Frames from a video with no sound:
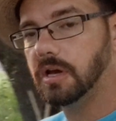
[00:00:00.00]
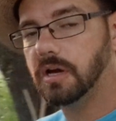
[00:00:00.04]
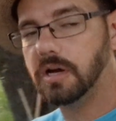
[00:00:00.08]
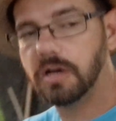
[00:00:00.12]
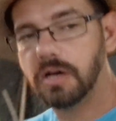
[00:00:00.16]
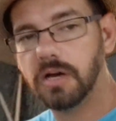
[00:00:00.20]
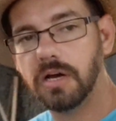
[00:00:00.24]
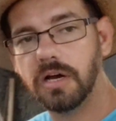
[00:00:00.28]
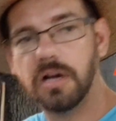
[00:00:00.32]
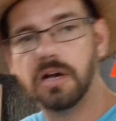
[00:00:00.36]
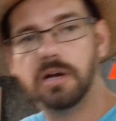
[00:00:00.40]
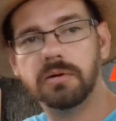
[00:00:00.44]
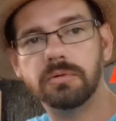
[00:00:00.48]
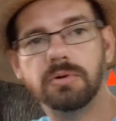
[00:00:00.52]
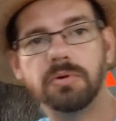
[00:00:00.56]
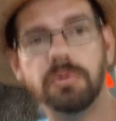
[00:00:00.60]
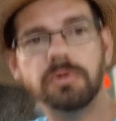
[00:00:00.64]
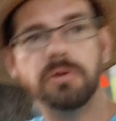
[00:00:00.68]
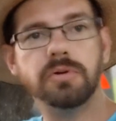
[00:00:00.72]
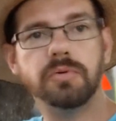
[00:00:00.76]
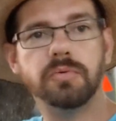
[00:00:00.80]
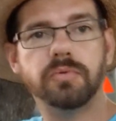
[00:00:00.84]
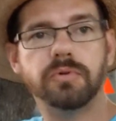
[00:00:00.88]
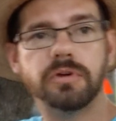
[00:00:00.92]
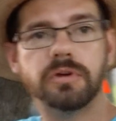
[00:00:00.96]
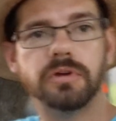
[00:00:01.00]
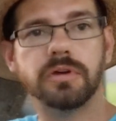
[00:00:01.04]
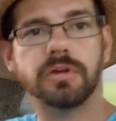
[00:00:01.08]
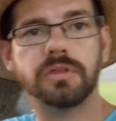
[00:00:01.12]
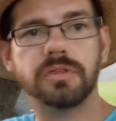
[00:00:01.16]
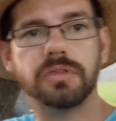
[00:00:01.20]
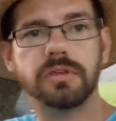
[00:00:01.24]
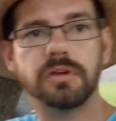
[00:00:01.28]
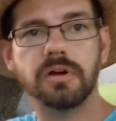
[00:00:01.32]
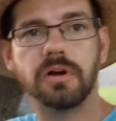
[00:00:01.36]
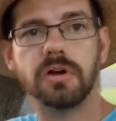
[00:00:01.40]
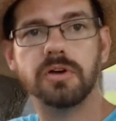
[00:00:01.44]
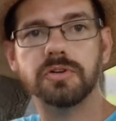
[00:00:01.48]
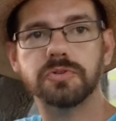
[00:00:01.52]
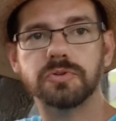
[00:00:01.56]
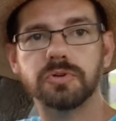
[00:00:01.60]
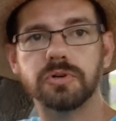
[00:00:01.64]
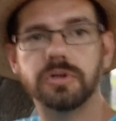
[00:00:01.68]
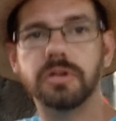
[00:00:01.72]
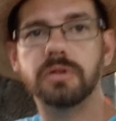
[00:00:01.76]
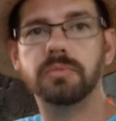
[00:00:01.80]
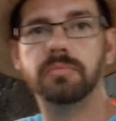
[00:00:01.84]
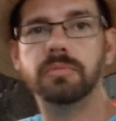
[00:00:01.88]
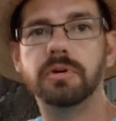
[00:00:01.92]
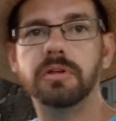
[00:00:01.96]
I'm going with the
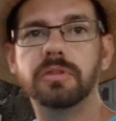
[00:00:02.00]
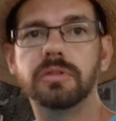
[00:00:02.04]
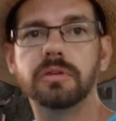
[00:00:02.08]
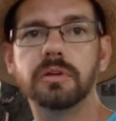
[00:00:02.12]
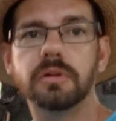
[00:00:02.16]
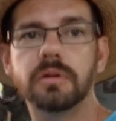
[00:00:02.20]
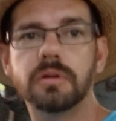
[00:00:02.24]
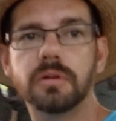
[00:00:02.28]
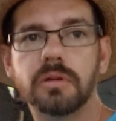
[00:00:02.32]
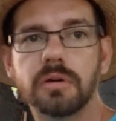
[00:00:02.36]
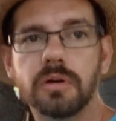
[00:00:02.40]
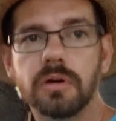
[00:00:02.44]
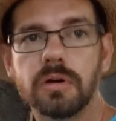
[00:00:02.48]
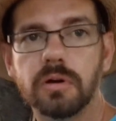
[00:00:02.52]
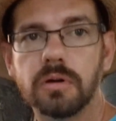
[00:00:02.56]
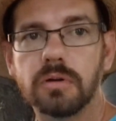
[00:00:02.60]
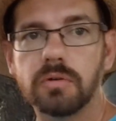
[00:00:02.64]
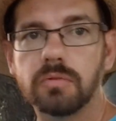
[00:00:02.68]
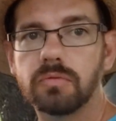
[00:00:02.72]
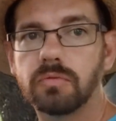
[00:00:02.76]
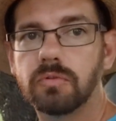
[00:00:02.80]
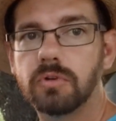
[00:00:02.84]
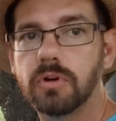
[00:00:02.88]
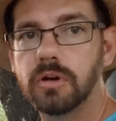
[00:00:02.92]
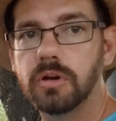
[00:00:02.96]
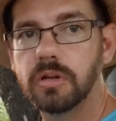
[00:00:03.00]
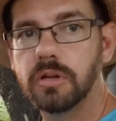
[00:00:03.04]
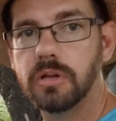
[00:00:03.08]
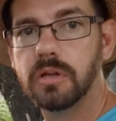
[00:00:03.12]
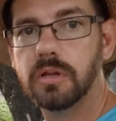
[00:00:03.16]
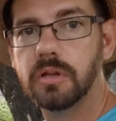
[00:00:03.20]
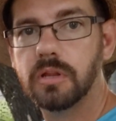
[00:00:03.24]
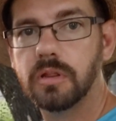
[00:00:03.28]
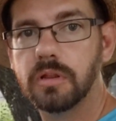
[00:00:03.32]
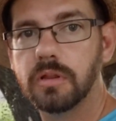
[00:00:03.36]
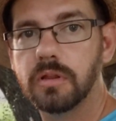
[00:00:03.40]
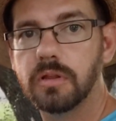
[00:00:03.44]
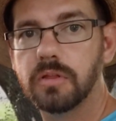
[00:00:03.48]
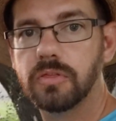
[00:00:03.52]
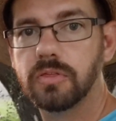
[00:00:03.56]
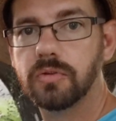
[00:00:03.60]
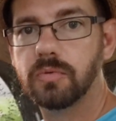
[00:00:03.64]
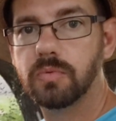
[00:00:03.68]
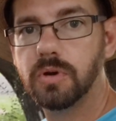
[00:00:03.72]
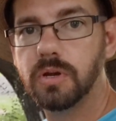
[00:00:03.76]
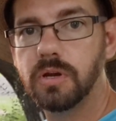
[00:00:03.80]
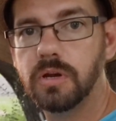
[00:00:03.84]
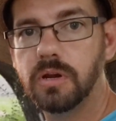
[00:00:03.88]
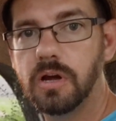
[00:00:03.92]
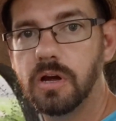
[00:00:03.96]
Australian method of running
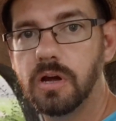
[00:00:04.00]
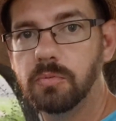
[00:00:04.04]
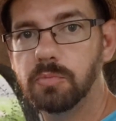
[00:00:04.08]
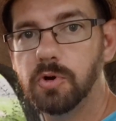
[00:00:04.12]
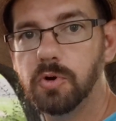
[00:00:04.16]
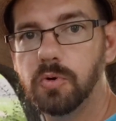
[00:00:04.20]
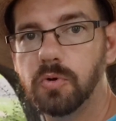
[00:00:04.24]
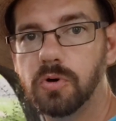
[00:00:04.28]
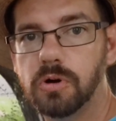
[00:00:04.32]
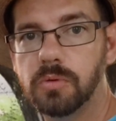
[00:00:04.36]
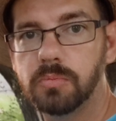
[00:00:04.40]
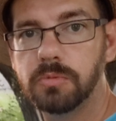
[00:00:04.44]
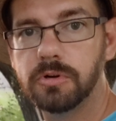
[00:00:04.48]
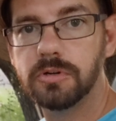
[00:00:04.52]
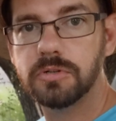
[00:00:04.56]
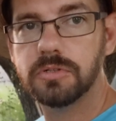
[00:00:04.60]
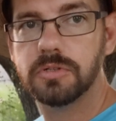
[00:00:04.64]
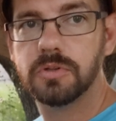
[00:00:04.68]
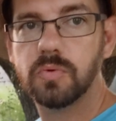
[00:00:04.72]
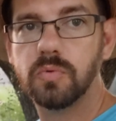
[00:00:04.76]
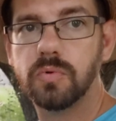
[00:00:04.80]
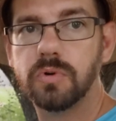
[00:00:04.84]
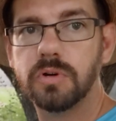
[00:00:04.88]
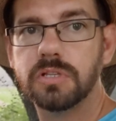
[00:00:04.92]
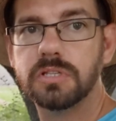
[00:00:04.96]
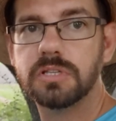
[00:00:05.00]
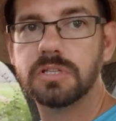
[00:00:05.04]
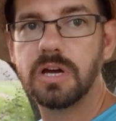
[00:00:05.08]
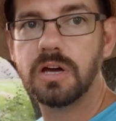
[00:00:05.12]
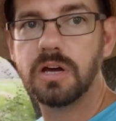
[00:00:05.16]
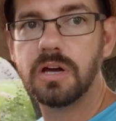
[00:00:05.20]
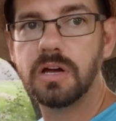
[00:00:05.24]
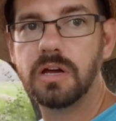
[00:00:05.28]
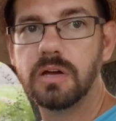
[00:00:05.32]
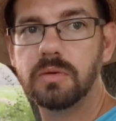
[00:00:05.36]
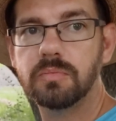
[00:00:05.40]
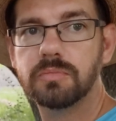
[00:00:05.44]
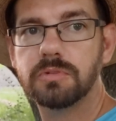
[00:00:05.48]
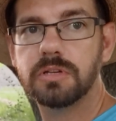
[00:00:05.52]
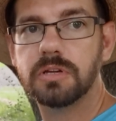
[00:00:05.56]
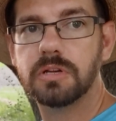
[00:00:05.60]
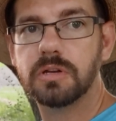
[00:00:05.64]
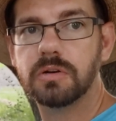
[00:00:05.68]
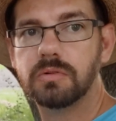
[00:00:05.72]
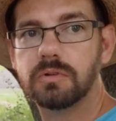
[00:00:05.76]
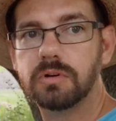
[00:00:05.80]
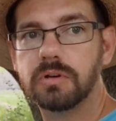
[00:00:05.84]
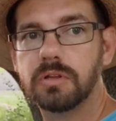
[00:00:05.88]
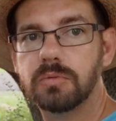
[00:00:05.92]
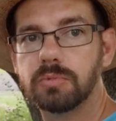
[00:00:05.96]
3 combo wormers at one time to
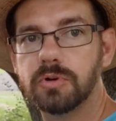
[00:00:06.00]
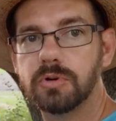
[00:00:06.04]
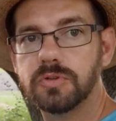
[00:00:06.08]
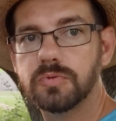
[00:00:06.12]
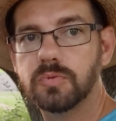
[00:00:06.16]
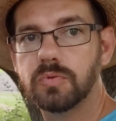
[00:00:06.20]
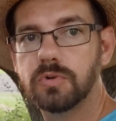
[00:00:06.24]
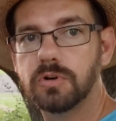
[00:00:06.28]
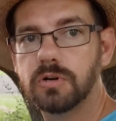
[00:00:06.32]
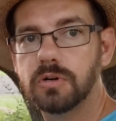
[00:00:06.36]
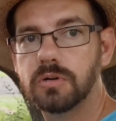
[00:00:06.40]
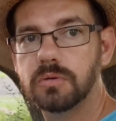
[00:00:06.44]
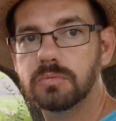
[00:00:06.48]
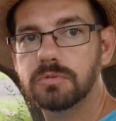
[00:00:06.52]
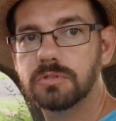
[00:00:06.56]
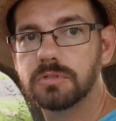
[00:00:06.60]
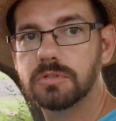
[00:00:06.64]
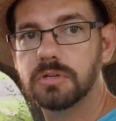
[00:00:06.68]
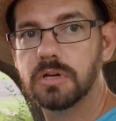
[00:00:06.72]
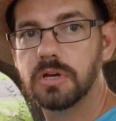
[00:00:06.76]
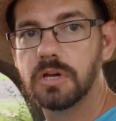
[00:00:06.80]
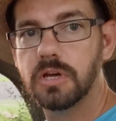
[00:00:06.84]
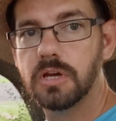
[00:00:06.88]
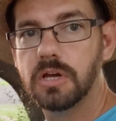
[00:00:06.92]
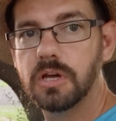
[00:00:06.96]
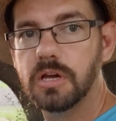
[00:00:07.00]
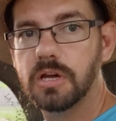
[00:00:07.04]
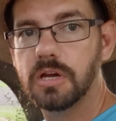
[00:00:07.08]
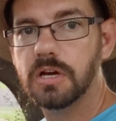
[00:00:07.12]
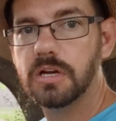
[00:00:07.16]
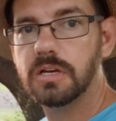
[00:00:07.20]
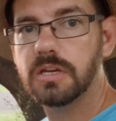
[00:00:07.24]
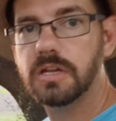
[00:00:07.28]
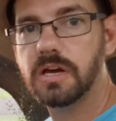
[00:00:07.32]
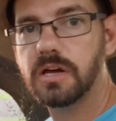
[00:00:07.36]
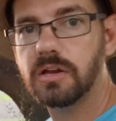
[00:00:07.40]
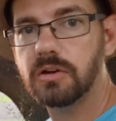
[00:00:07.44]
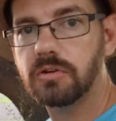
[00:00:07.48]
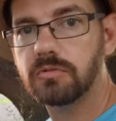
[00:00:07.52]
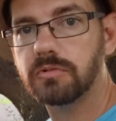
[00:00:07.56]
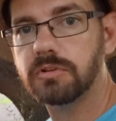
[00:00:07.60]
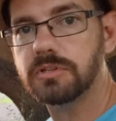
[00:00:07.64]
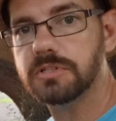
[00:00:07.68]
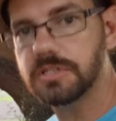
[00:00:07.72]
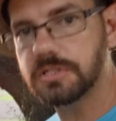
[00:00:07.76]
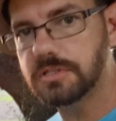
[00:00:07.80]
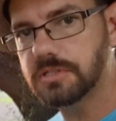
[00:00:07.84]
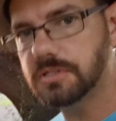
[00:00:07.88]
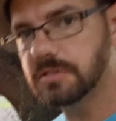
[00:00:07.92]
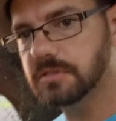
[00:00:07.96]
get rid of the most worms, cut down on
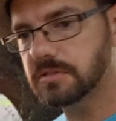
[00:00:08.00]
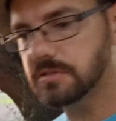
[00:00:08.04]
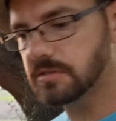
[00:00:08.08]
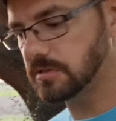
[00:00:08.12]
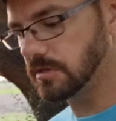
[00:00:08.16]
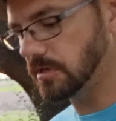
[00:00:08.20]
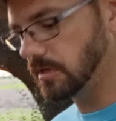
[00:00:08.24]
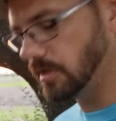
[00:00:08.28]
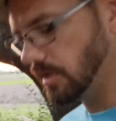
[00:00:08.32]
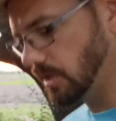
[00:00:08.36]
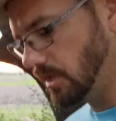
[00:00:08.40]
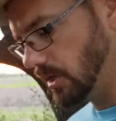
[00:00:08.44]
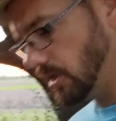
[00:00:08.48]
resistance.